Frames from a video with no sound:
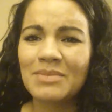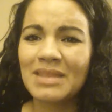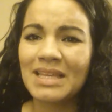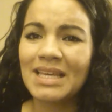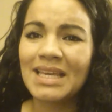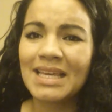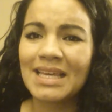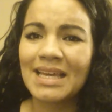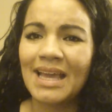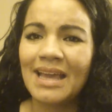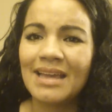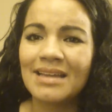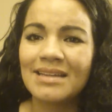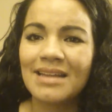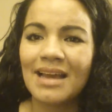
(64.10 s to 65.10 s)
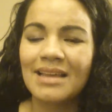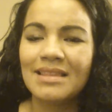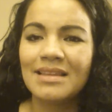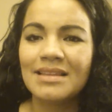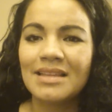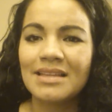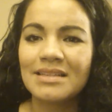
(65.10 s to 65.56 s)
thing, and I
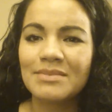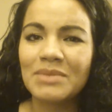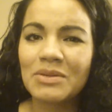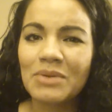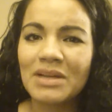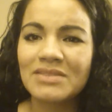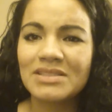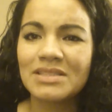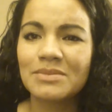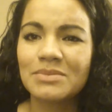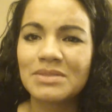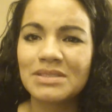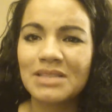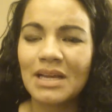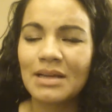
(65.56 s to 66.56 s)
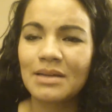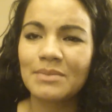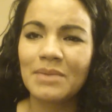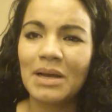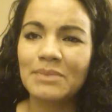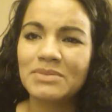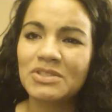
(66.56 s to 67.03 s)
think that midwives and
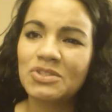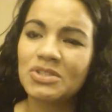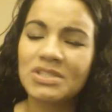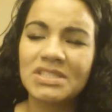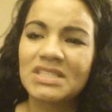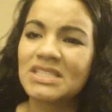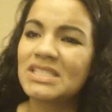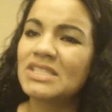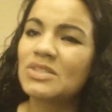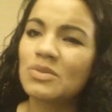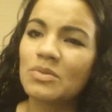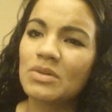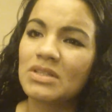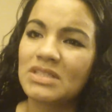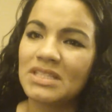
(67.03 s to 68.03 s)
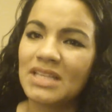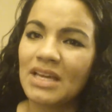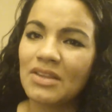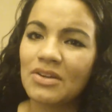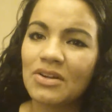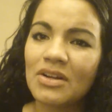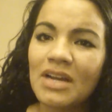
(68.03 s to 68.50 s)
obstetricians need to work
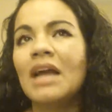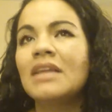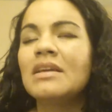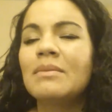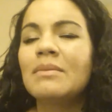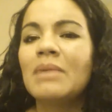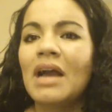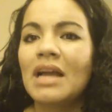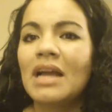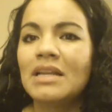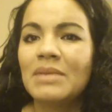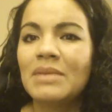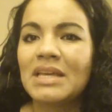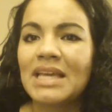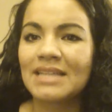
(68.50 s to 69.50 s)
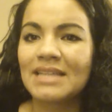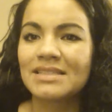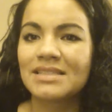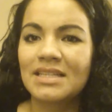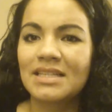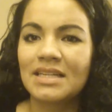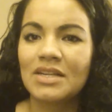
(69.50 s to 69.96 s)
together. I think about Ina Mae
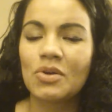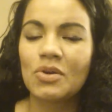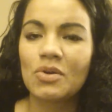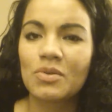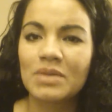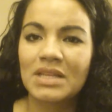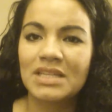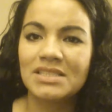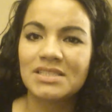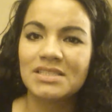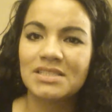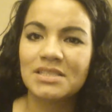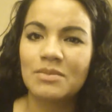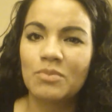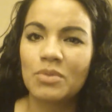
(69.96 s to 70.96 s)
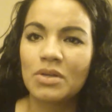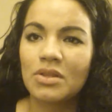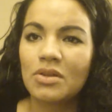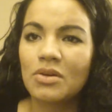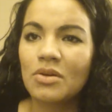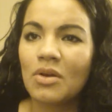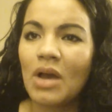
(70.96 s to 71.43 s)
Gaskin and her relationship with
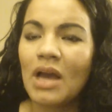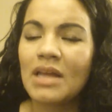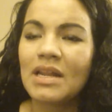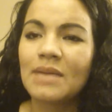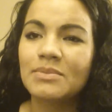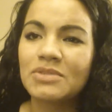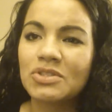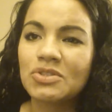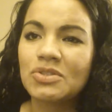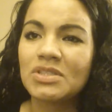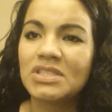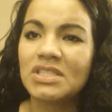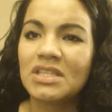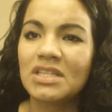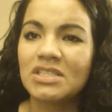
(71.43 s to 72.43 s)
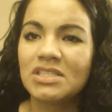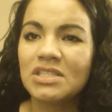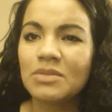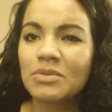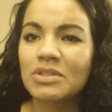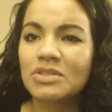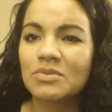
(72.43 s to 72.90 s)
an obstetrician that she
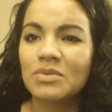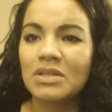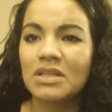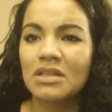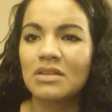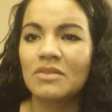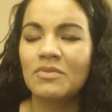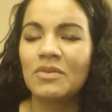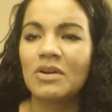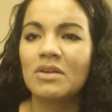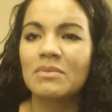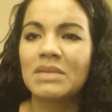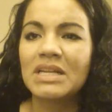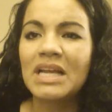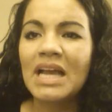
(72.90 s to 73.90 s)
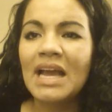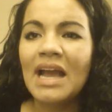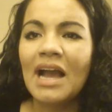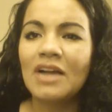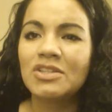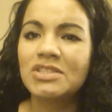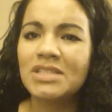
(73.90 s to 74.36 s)
works with on the farm, and
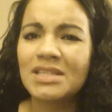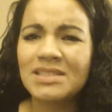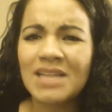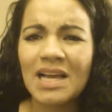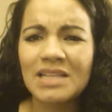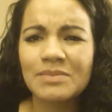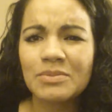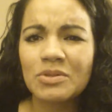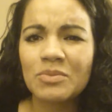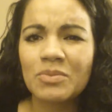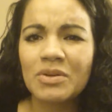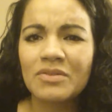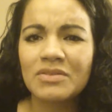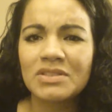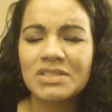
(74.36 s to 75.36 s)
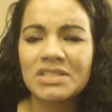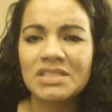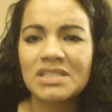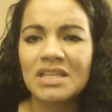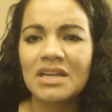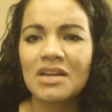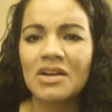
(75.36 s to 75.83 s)
how she has hospital privileges
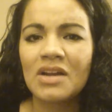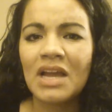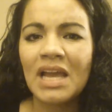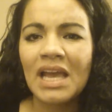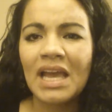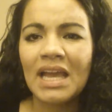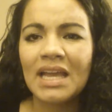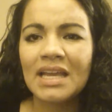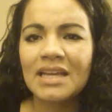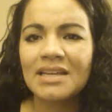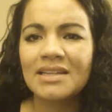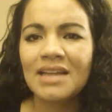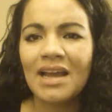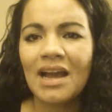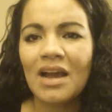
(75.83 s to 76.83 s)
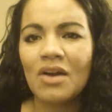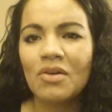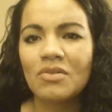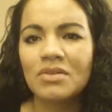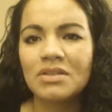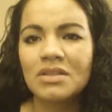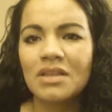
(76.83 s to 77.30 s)
there, and
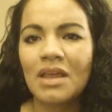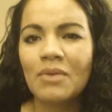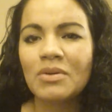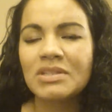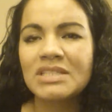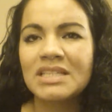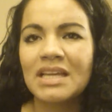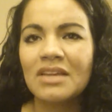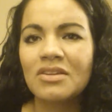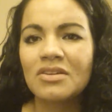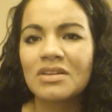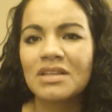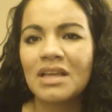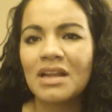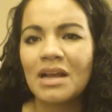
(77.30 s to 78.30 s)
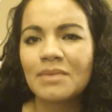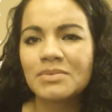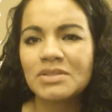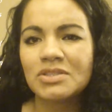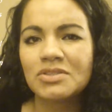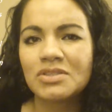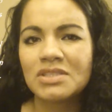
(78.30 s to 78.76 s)
how they work together, and that
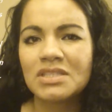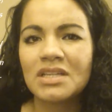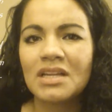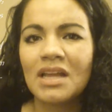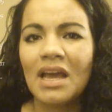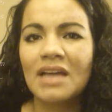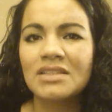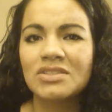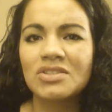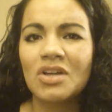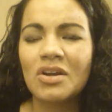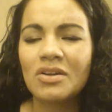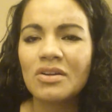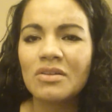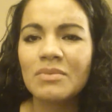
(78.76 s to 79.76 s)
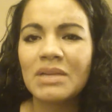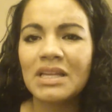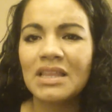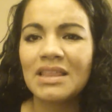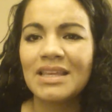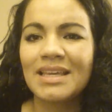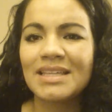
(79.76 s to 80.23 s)
obstetrician has taught her many
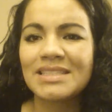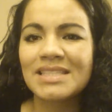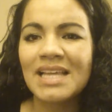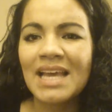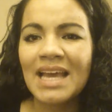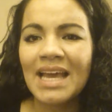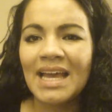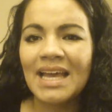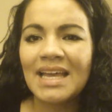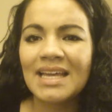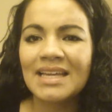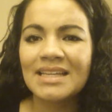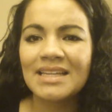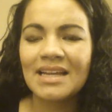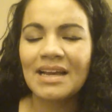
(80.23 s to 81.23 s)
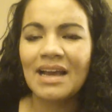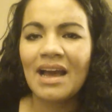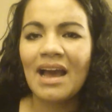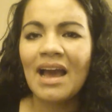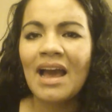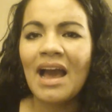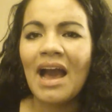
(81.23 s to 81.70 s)
things. And
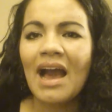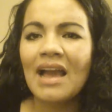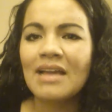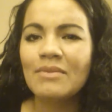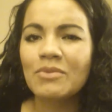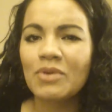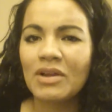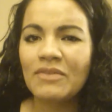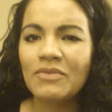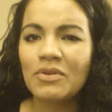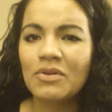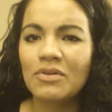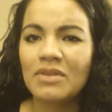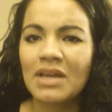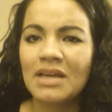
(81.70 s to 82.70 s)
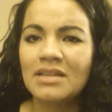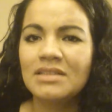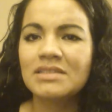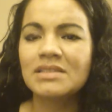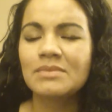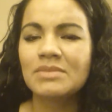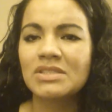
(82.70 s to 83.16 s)
I am grateful that
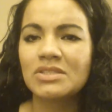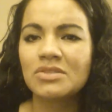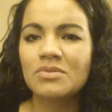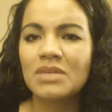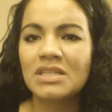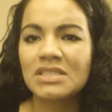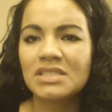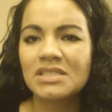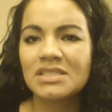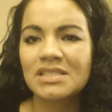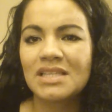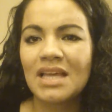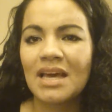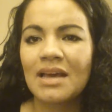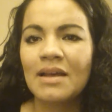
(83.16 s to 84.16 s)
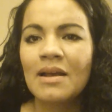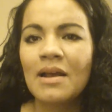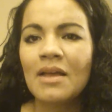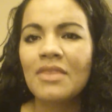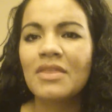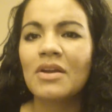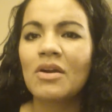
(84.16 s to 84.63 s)
in some situations that
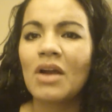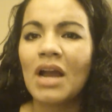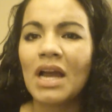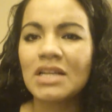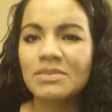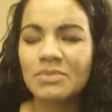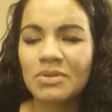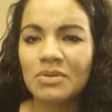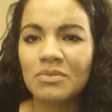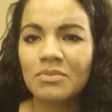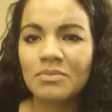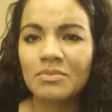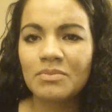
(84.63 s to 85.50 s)
there are hospitals